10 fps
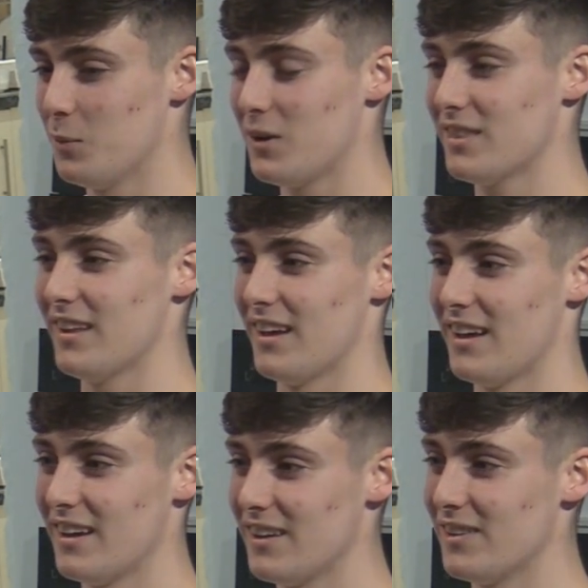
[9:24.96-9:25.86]
what the
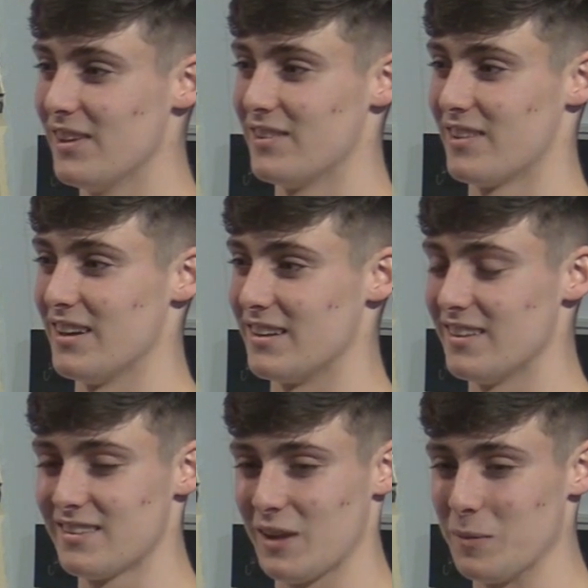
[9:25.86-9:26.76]
hell? I was like,
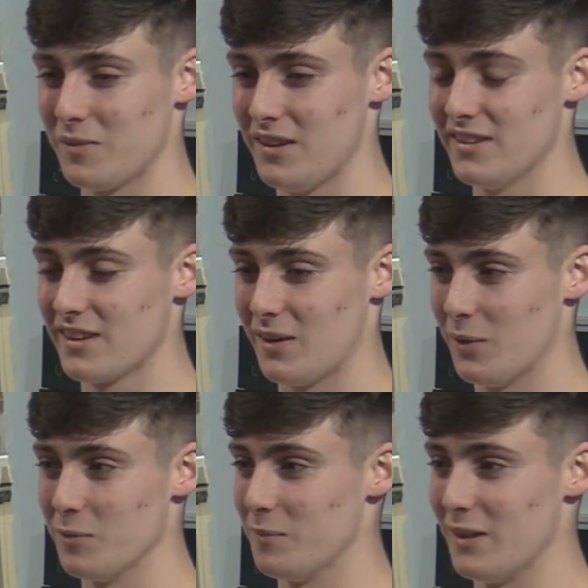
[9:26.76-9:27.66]
this time 2 years ago, I
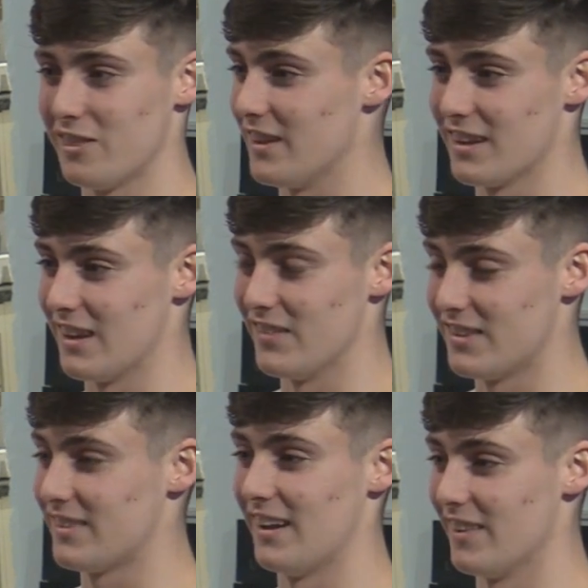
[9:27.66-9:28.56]
wouldn't been thinking I'd be
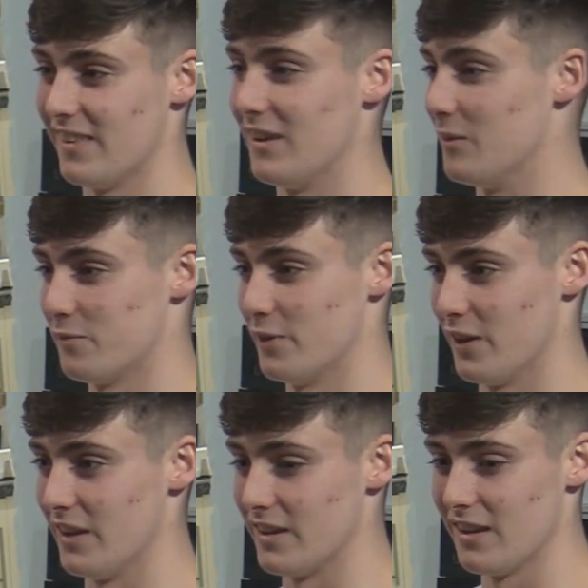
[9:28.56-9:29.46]
standing here in front of
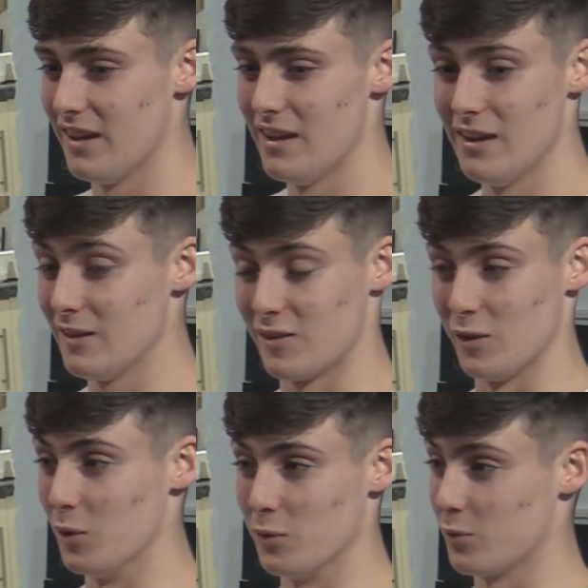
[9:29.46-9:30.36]
like
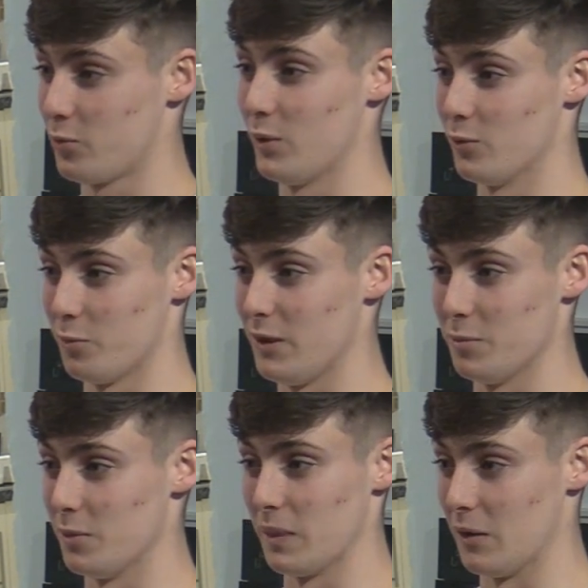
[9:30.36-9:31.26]
200, 300
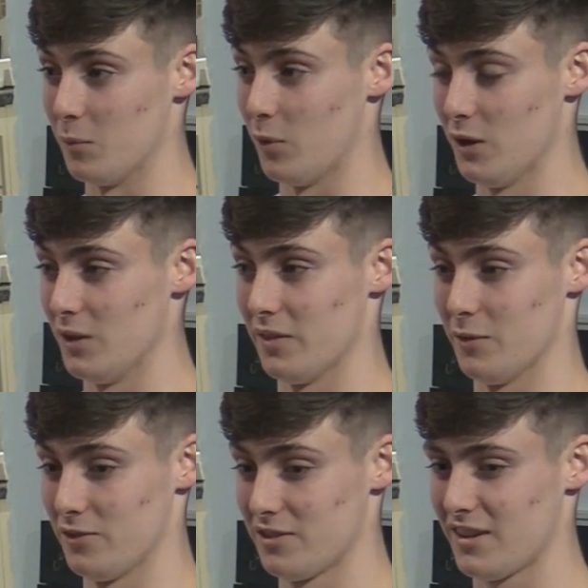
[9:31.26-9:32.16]
people going wild. And I
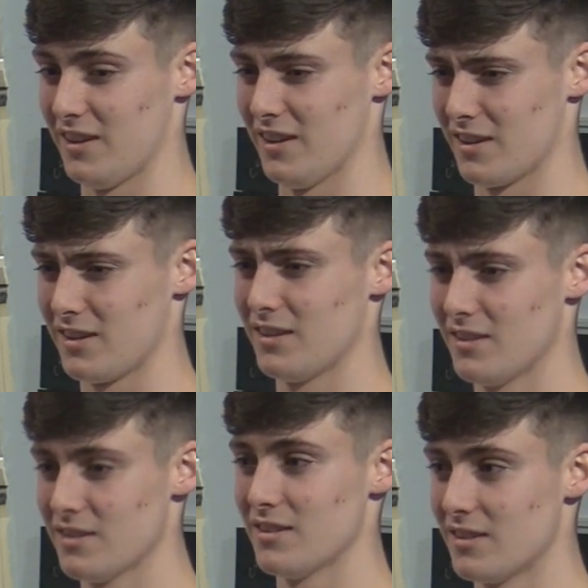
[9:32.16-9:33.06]
was just kind of like, in
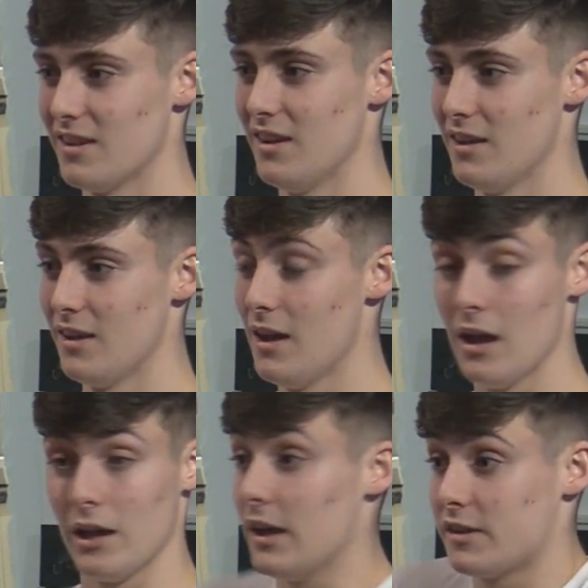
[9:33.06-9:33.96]
Waterford.
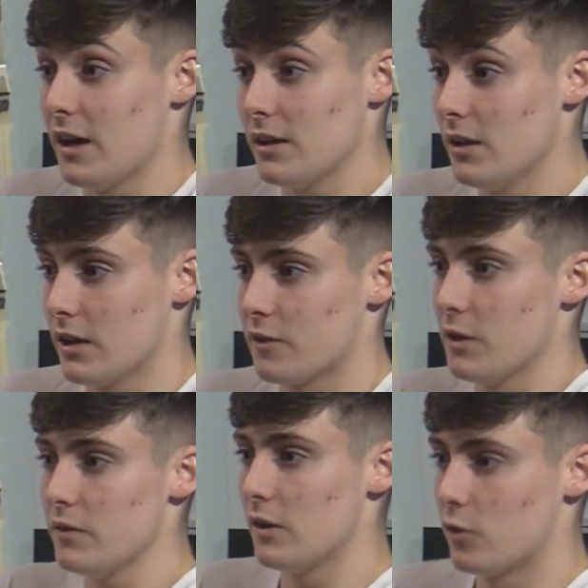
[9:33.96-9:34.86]
Exactly, like it's
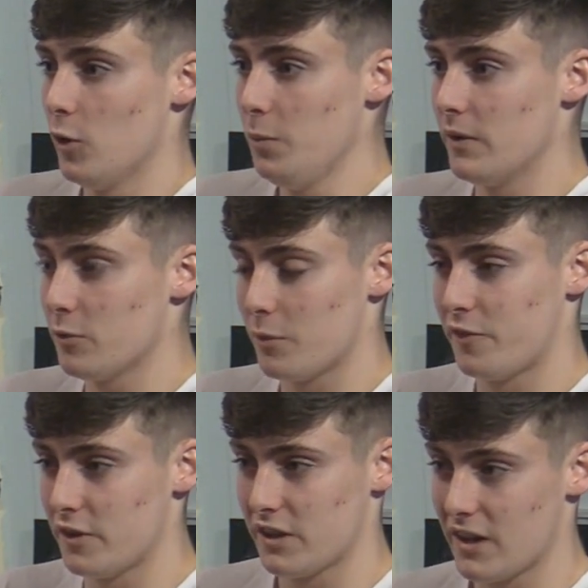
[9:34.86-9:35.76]
not even in Dublin. It was my
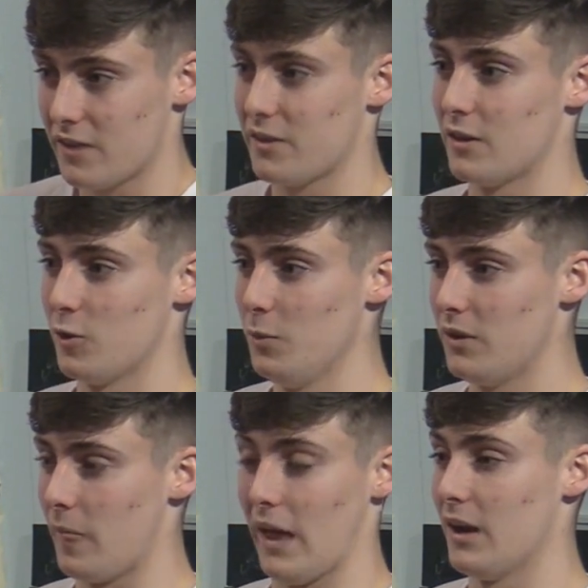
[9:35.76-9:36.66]
first gig outside of
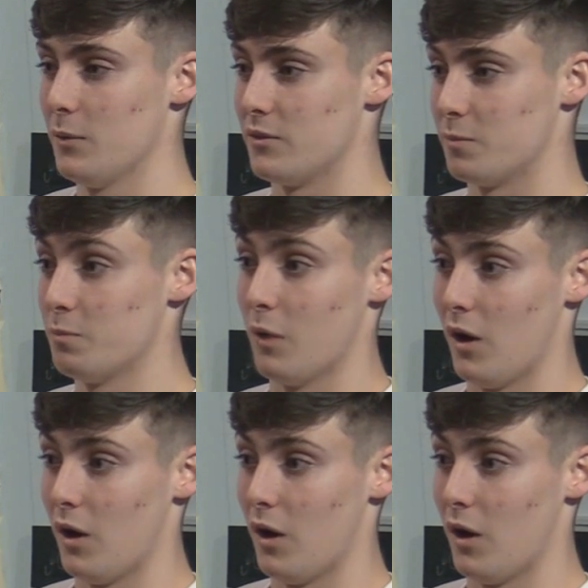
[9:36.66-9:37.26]
Dublin, and I was